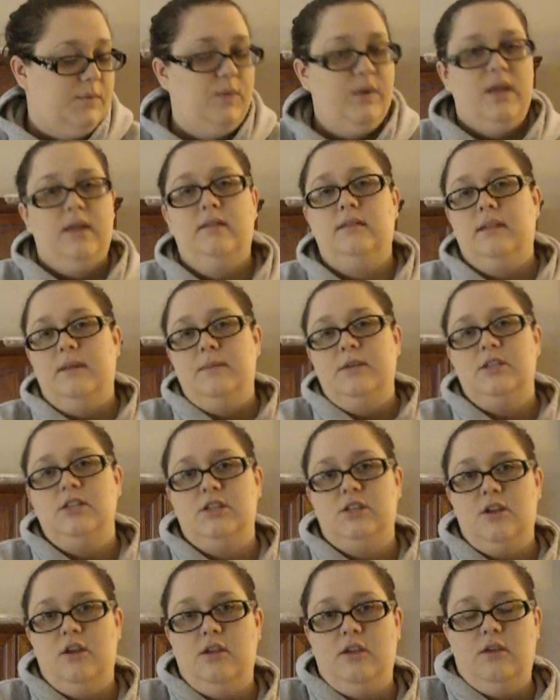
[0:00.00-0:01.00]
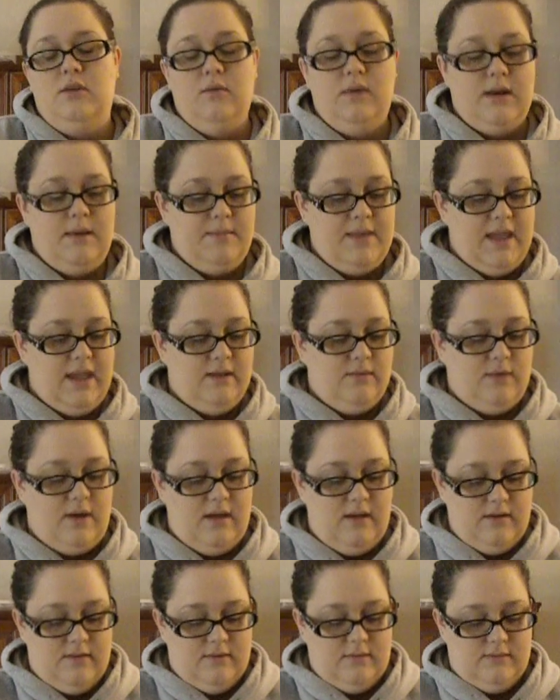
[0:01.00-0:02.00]
well, let me just show you what I made
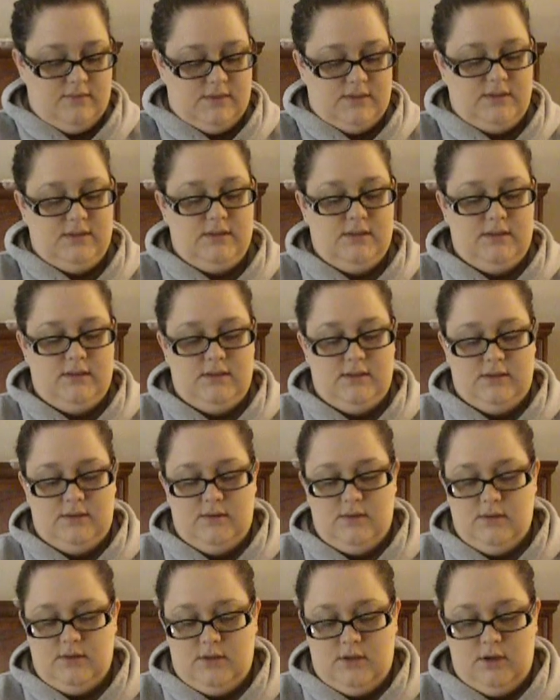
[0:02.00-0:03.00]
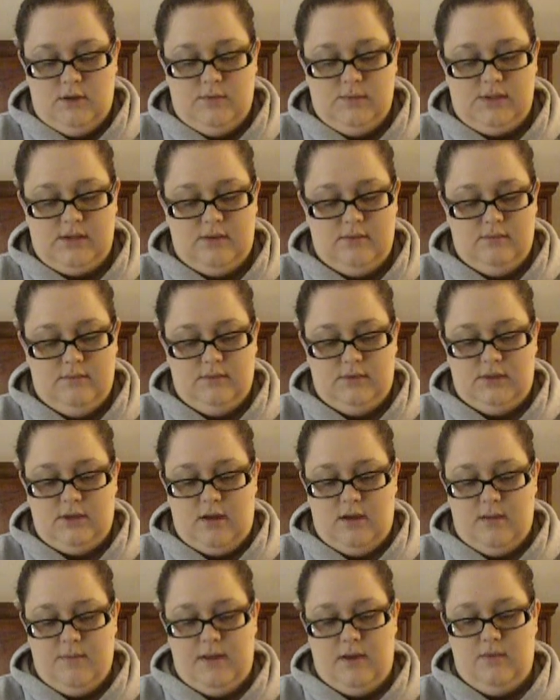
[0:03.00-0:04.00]
while I was doing the loom. So we'll
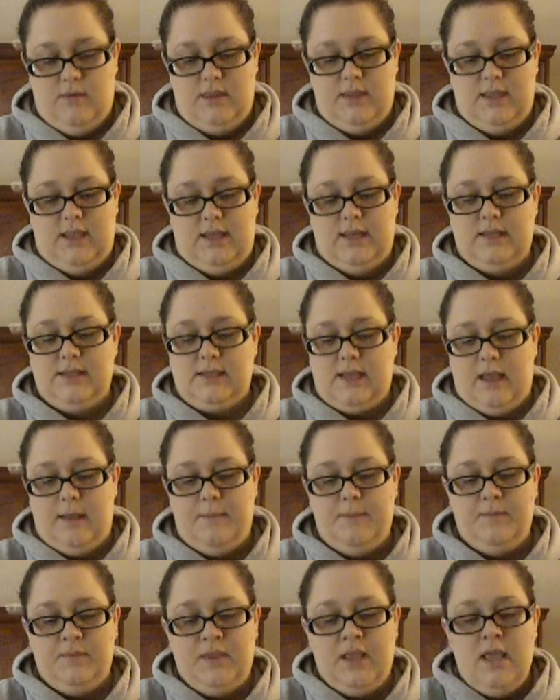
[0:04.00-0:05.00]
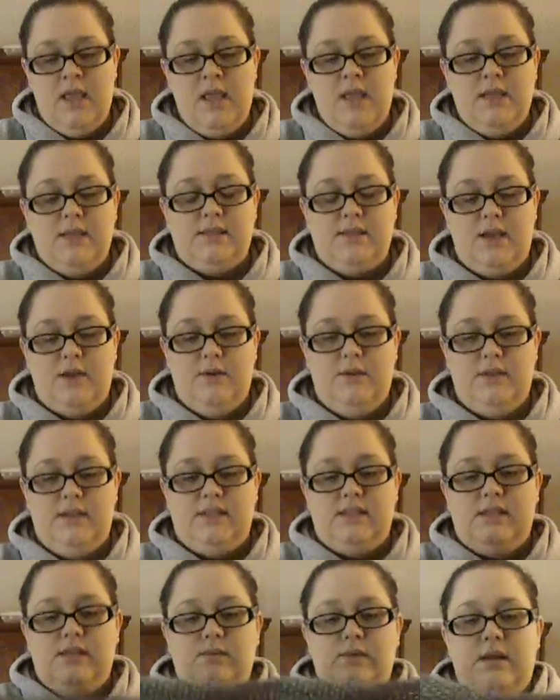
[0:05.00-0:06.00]
talk about one thing at a time. So
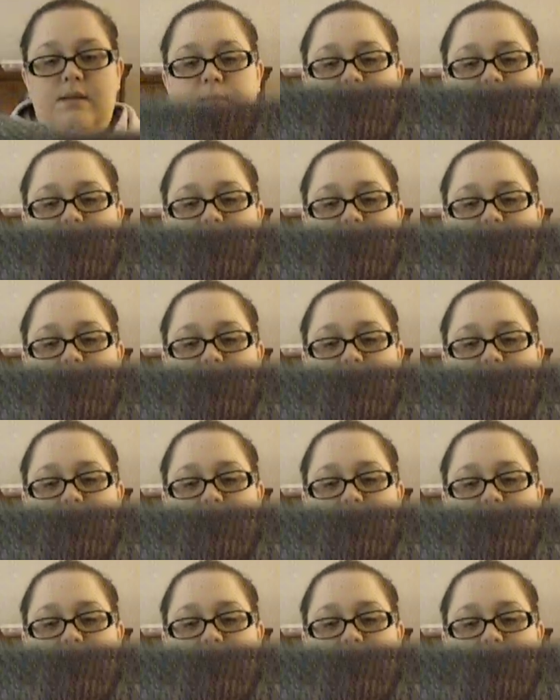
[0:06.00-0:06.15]
this is what